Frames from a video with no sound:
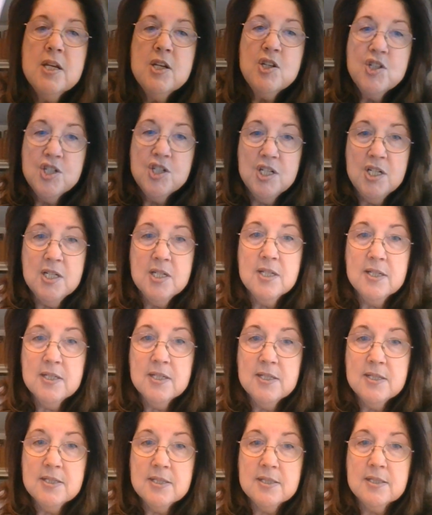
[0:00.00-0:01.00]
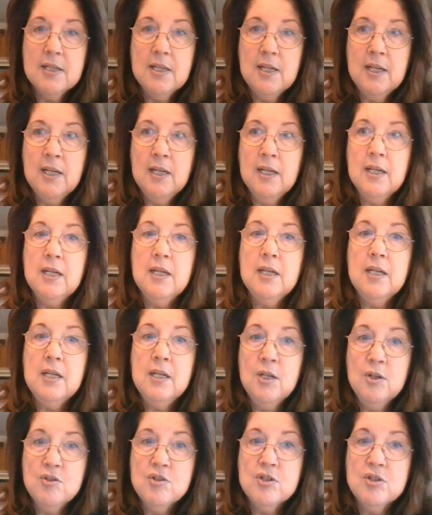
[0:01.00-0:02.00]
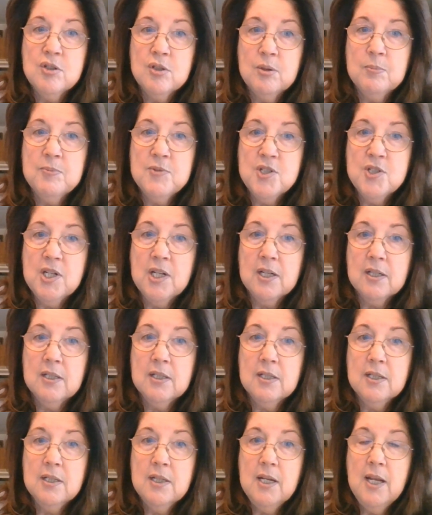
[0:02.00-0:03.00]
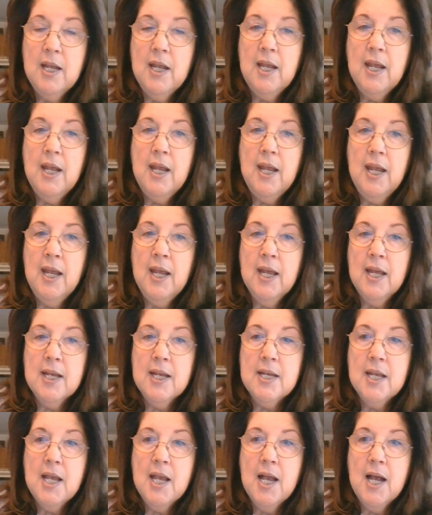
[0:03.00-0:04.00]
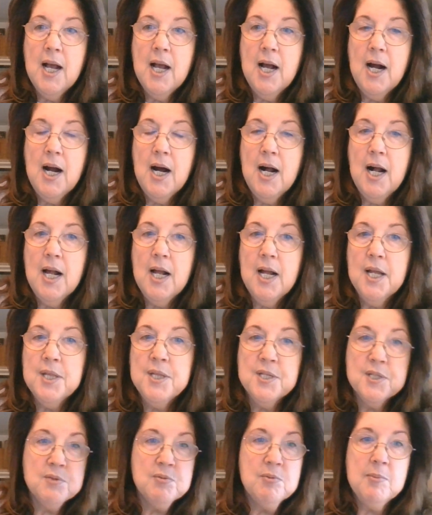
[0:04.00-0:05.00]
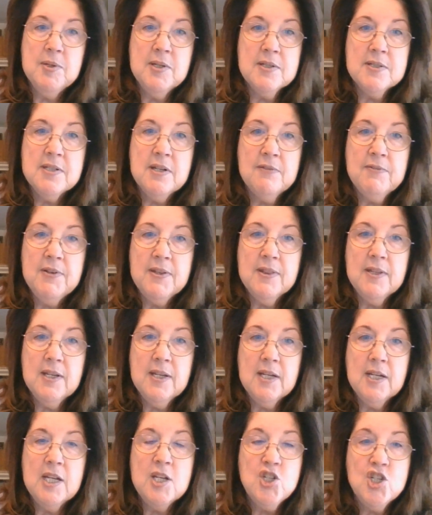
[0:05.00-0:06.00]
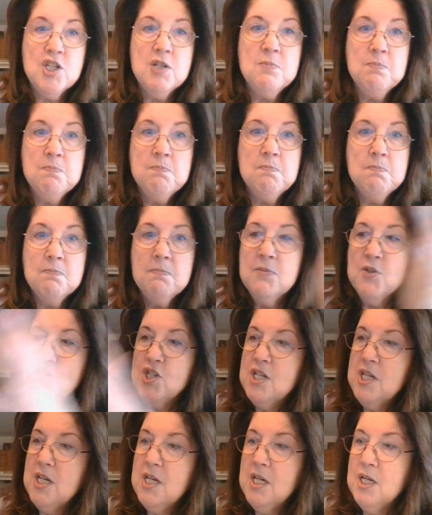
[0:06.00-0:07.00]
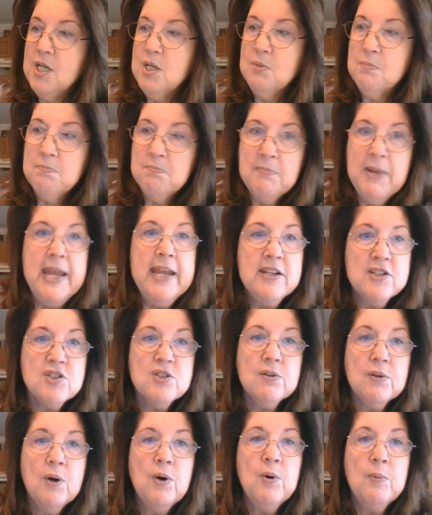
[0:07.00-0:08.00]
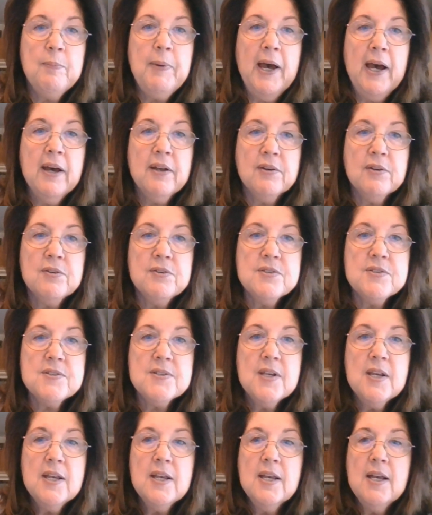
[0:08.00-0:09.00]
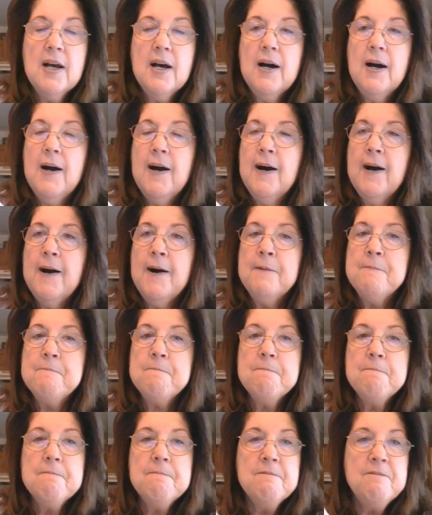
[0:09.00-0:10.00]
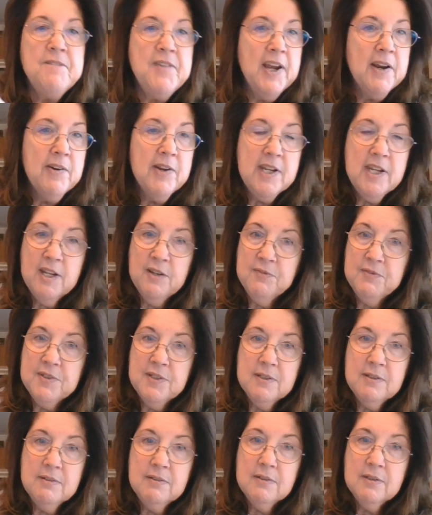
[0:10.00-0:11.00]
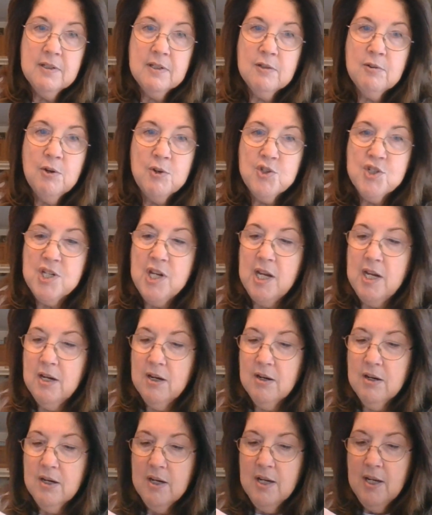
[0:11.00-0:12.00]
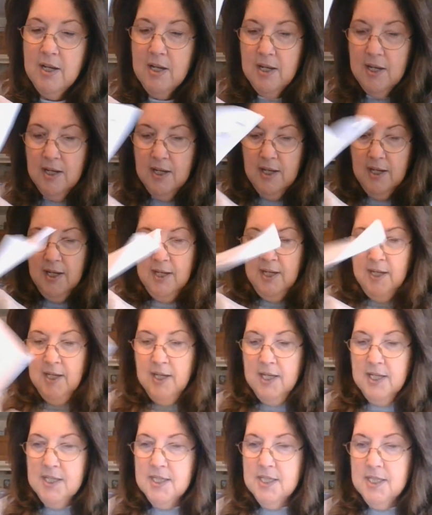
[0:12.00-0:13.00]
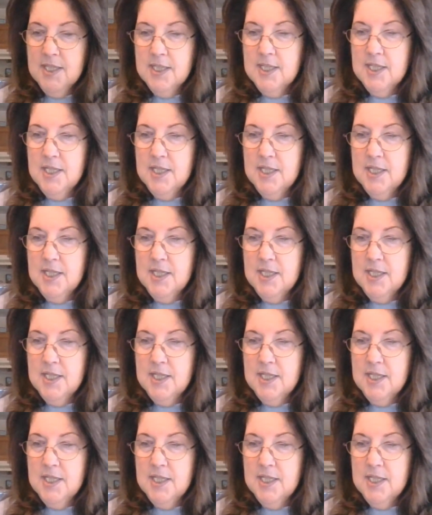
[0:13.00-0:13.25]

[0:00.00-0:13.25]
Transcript: she does a YouTube channel, and this woman does everything, and she makes her own patterns. Very gifted crocheter, and